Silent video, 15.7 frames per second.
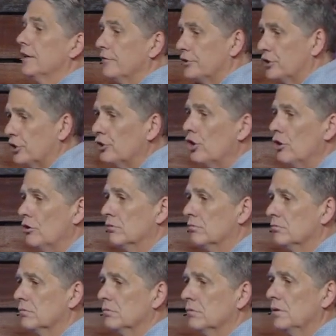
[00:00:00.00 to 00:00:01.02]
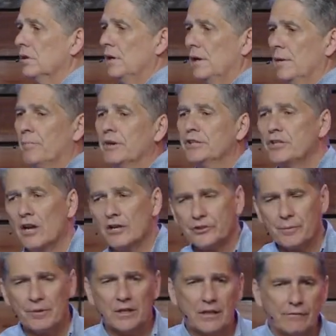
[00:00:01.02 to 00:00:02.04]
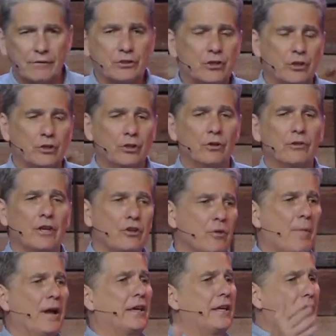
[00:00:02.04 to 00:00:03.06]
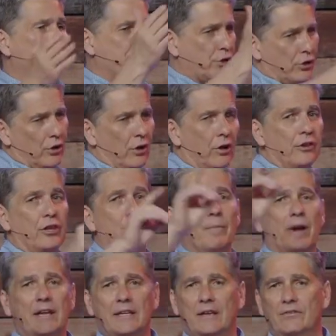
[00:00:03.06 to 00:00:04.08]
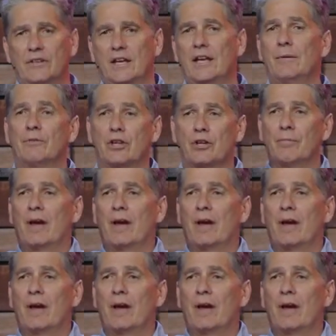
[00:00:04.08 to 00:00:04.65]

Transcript: give to you, but it's also been given to you that you might give to her, that you might give to him, that